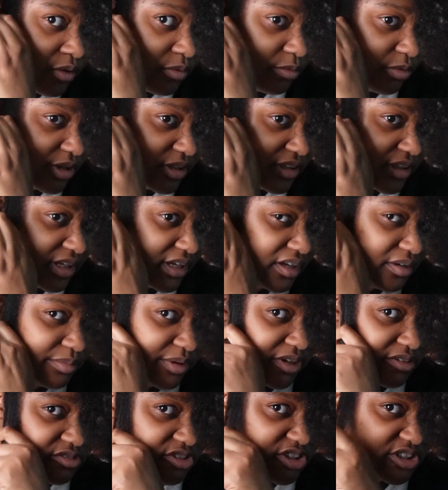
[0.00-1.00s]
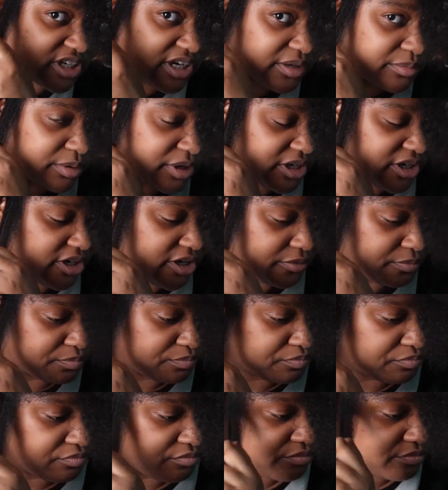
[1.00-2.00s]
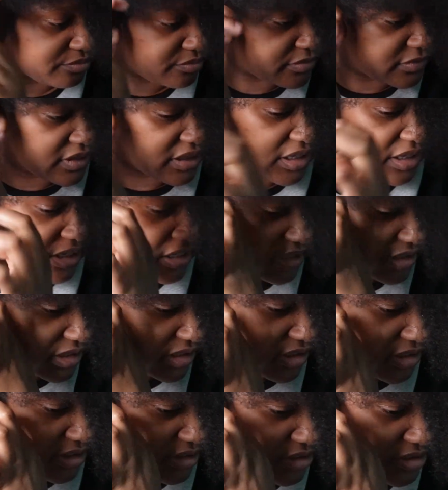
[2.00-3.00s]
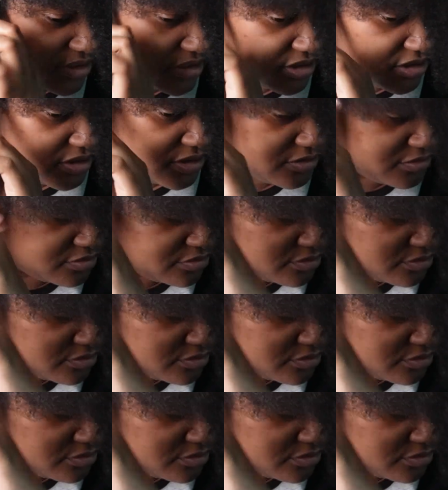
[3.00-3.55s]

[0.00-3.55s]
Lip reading: One thing about shea butter is,